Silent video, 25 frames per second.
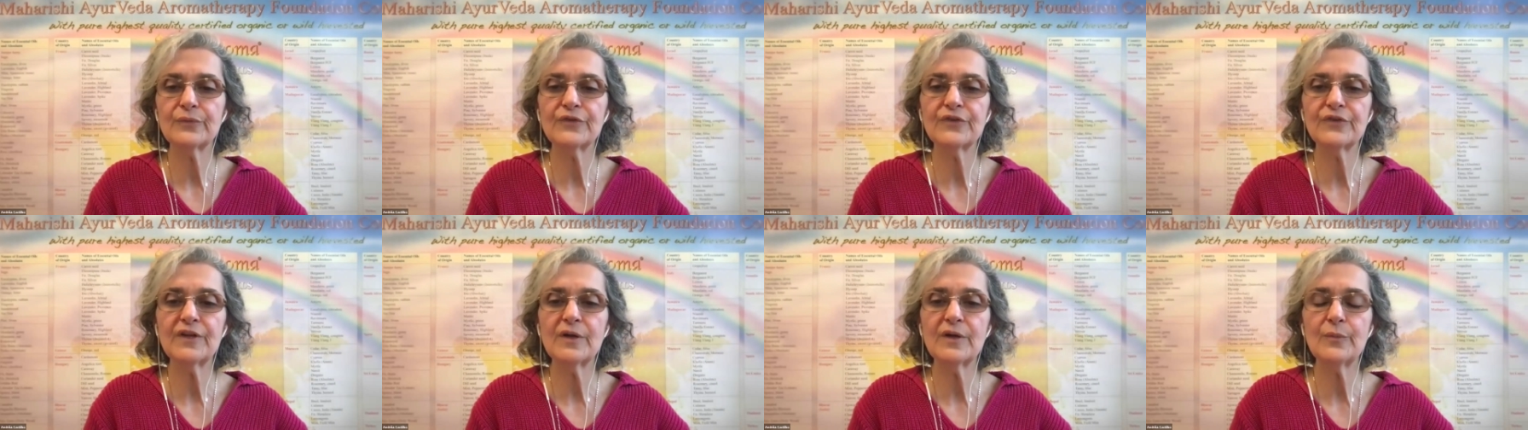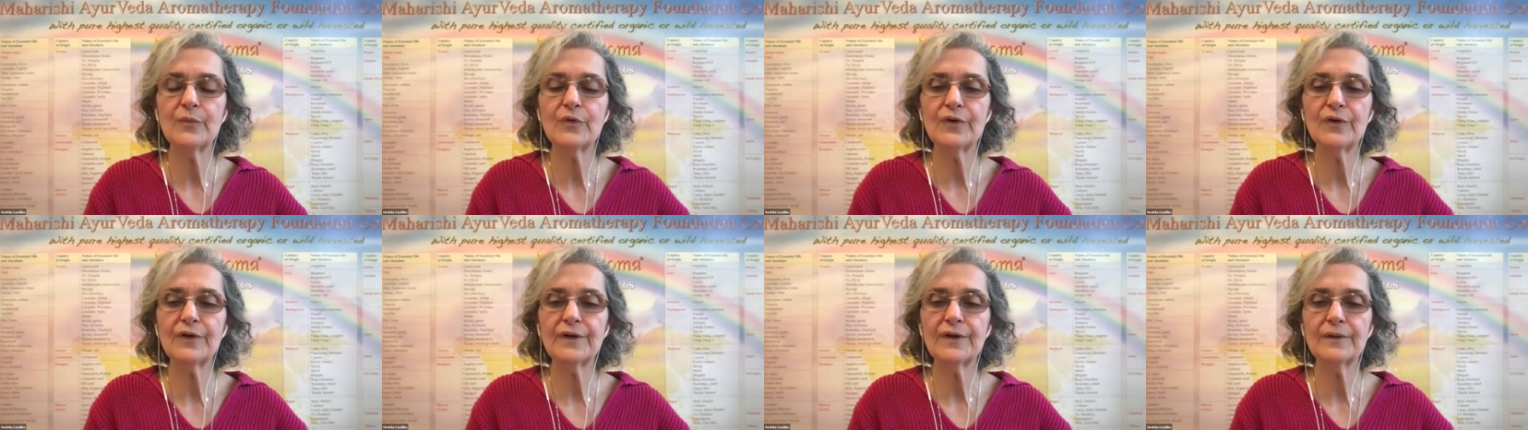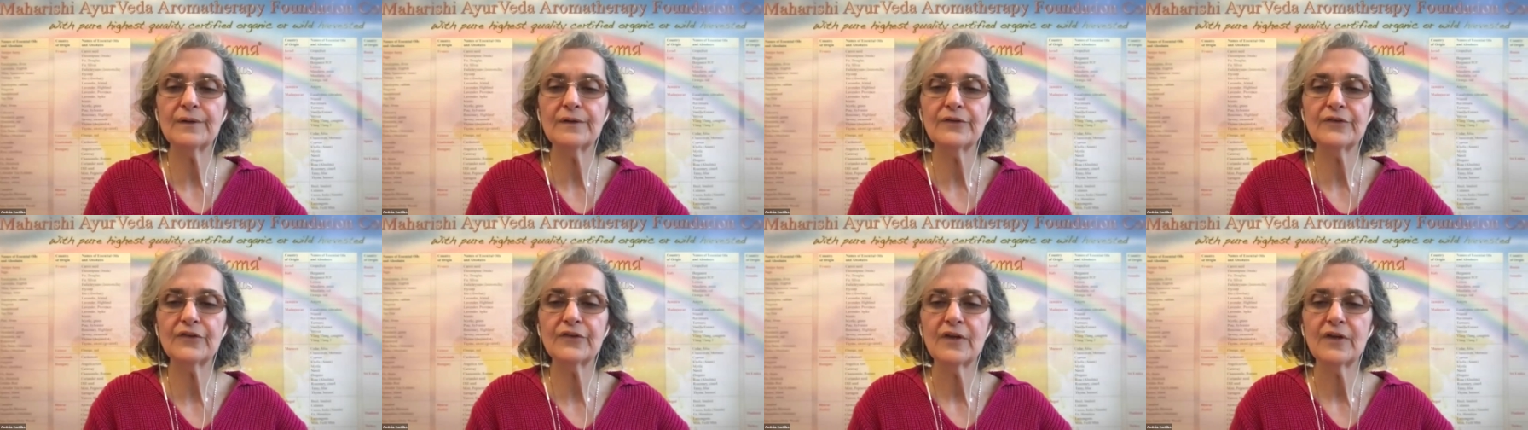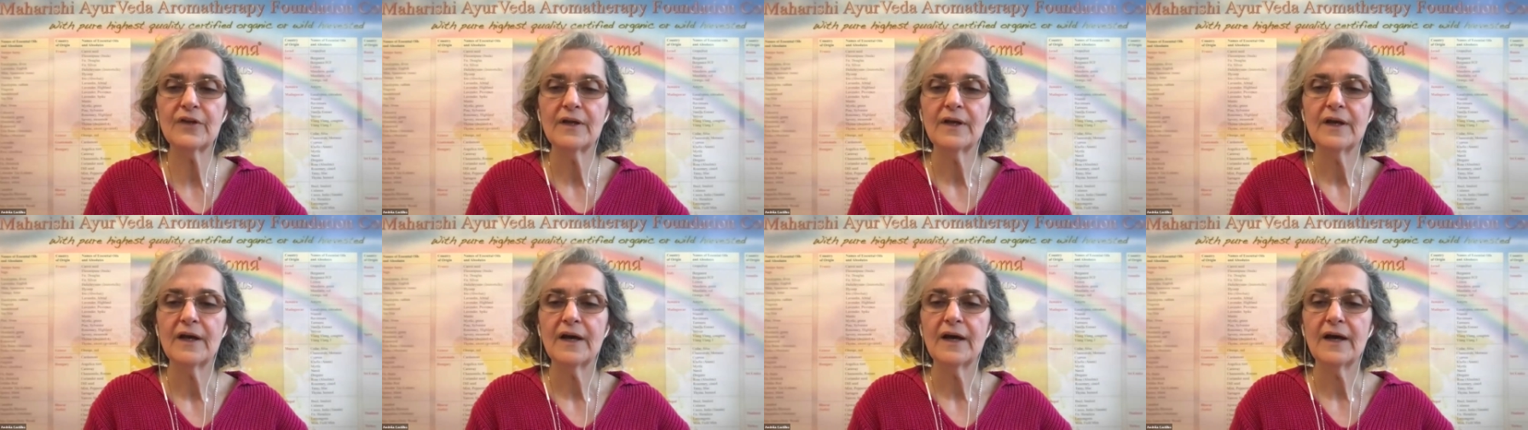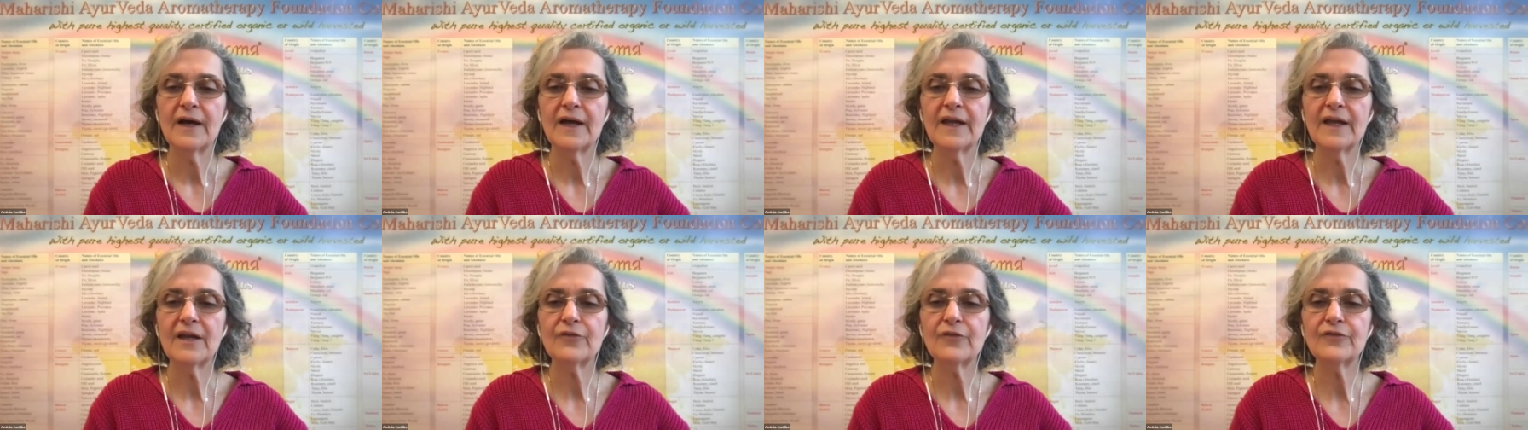With some oils,
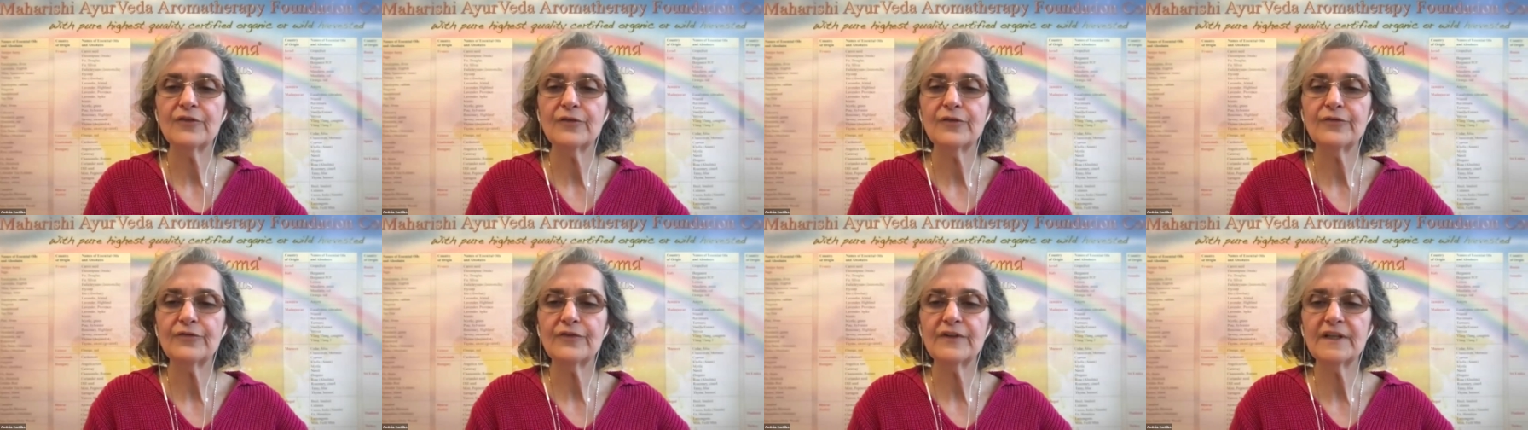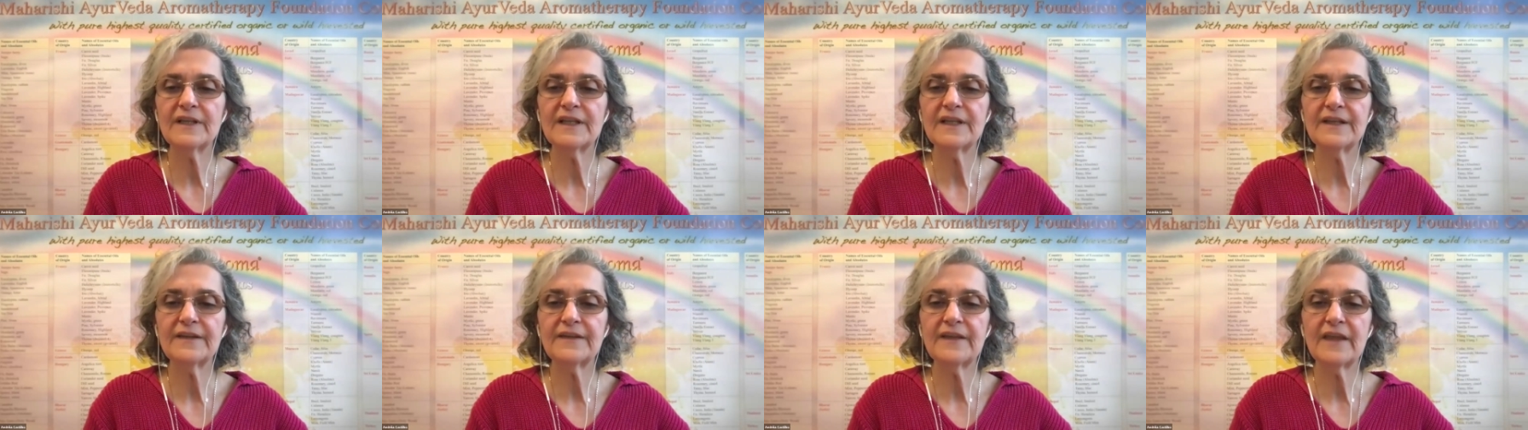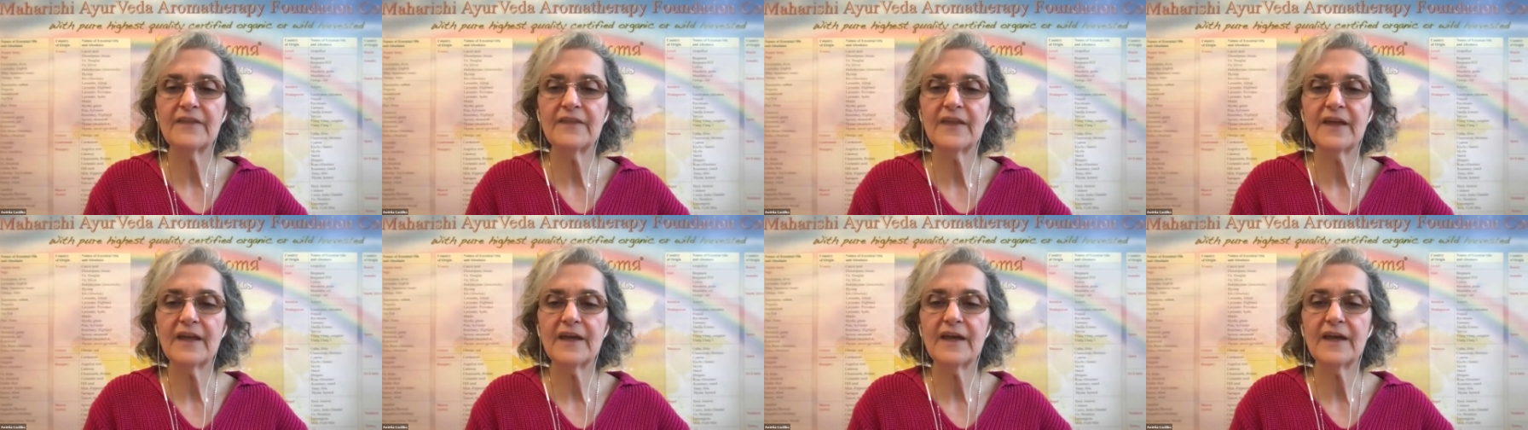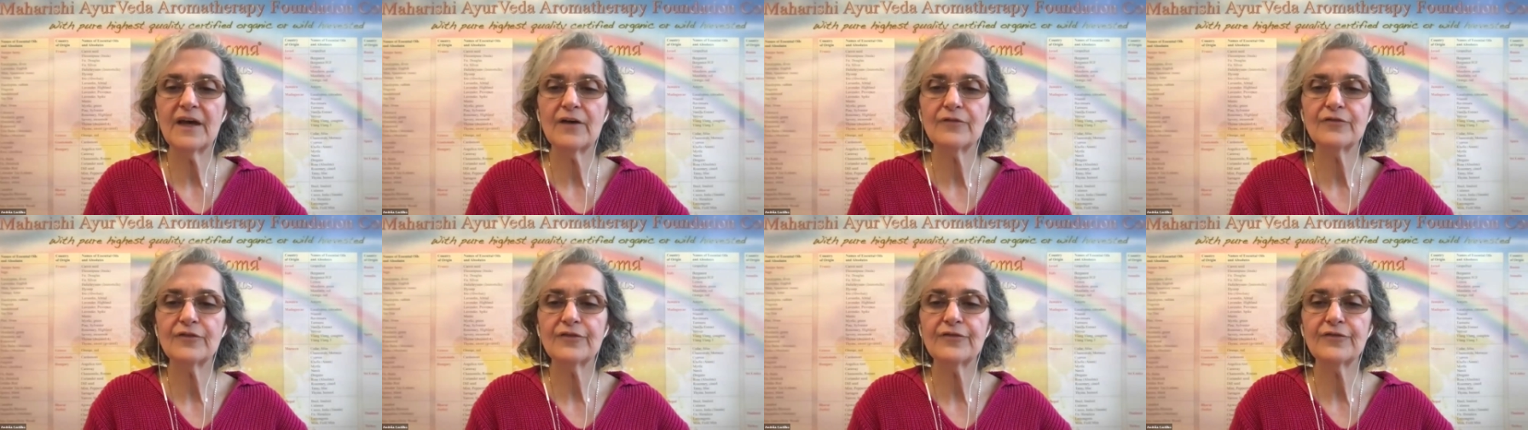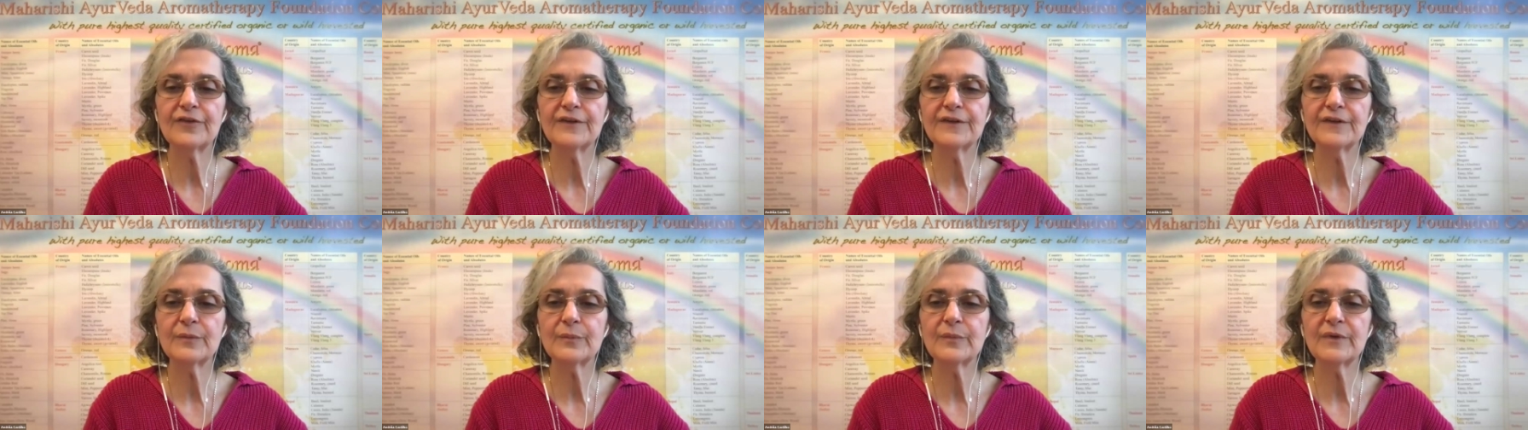I have the feeling that they have a
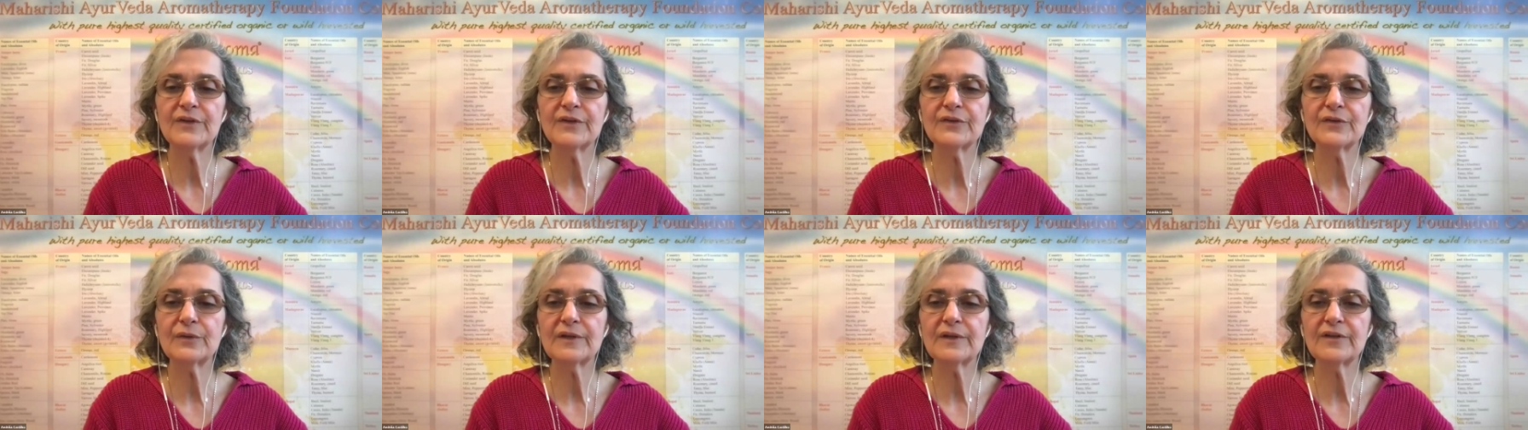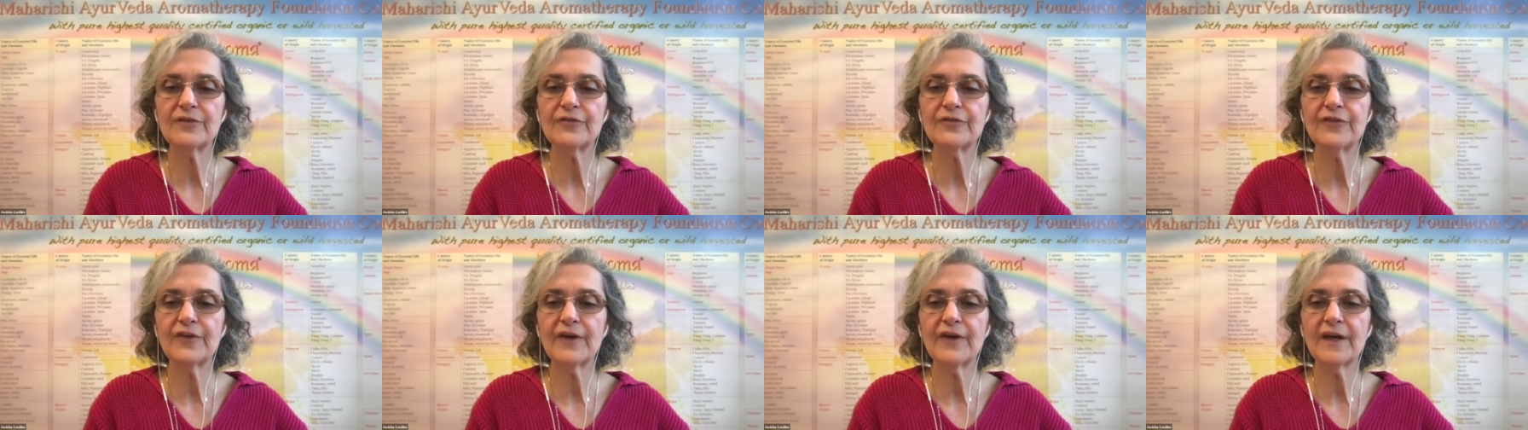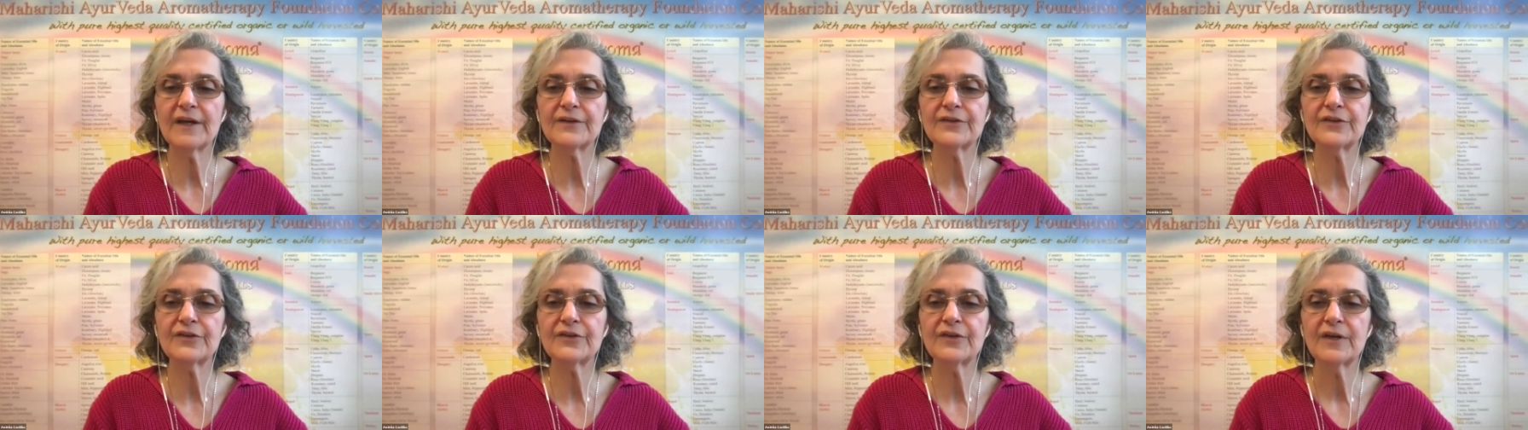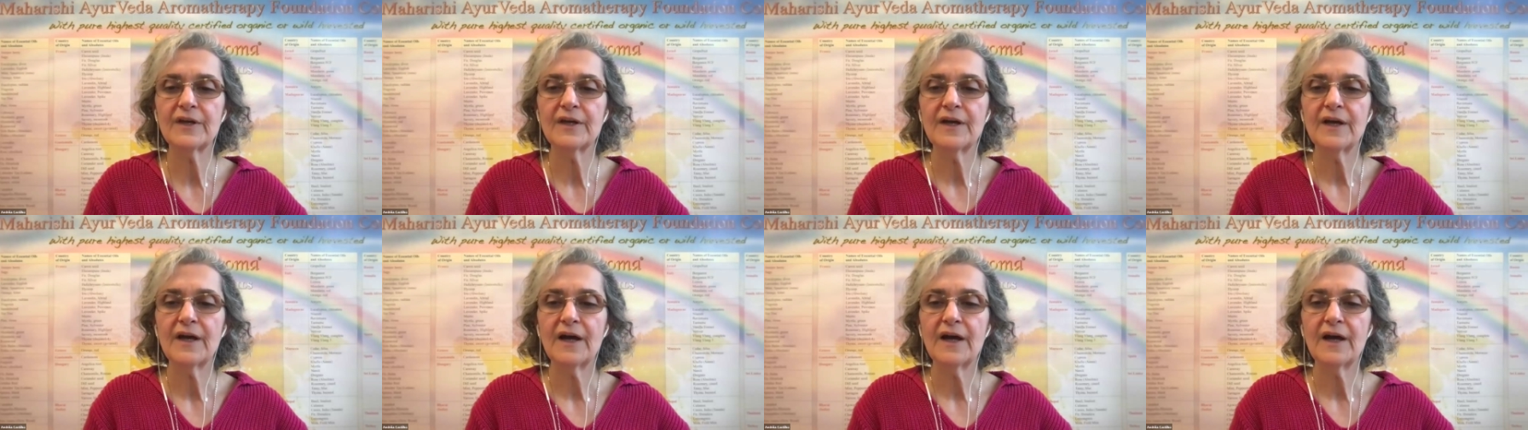fundamental effect